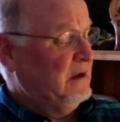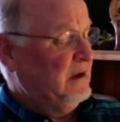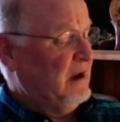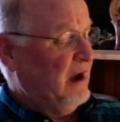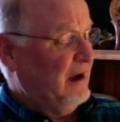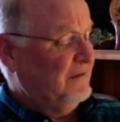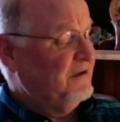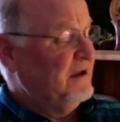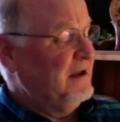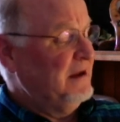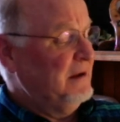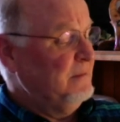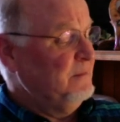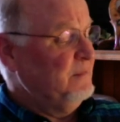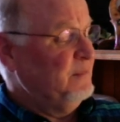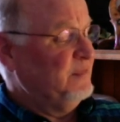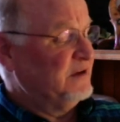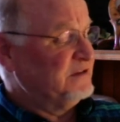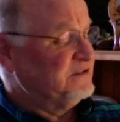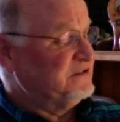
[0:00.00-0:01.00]
of
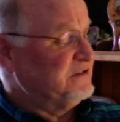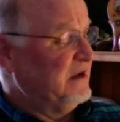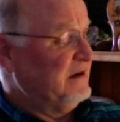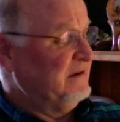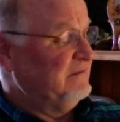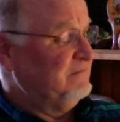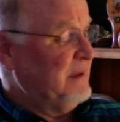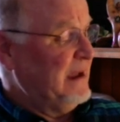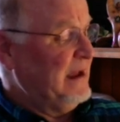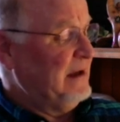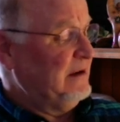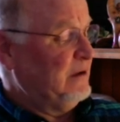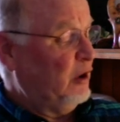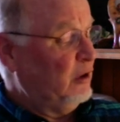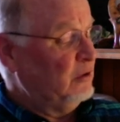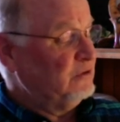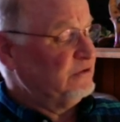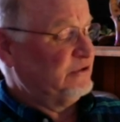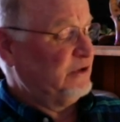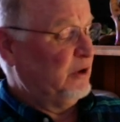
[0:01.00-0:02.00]
him the Son of Man
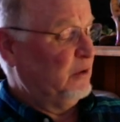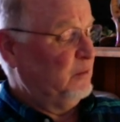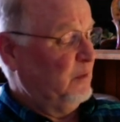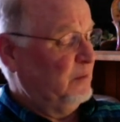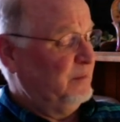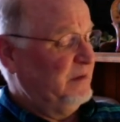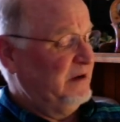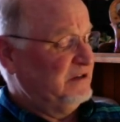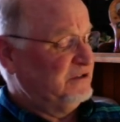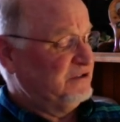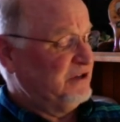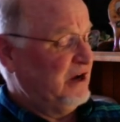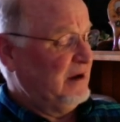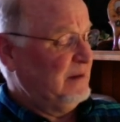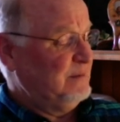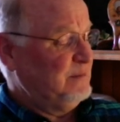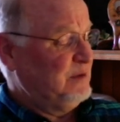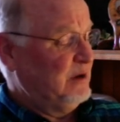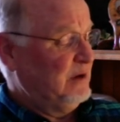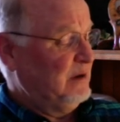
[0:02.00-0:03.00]
also will be
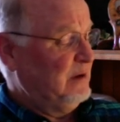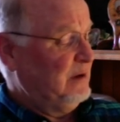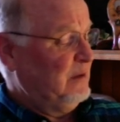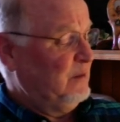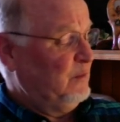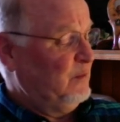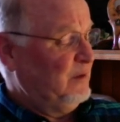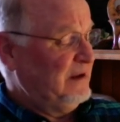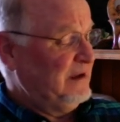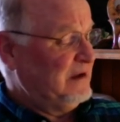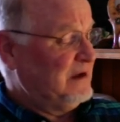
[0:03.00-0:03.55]
ashamed when he